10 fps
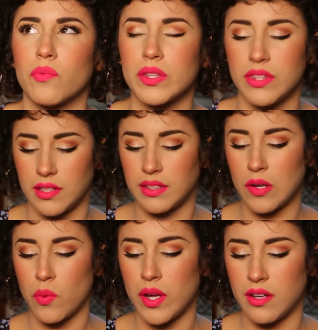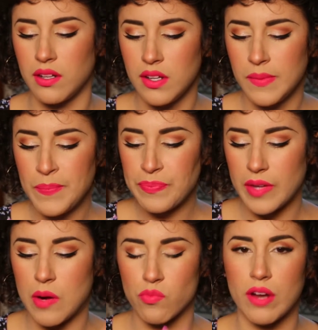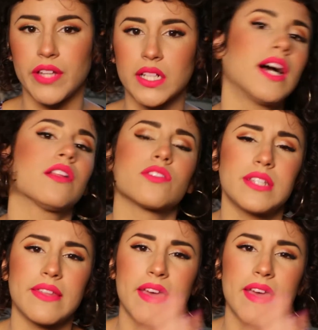with the liquid Revlon ColorStay,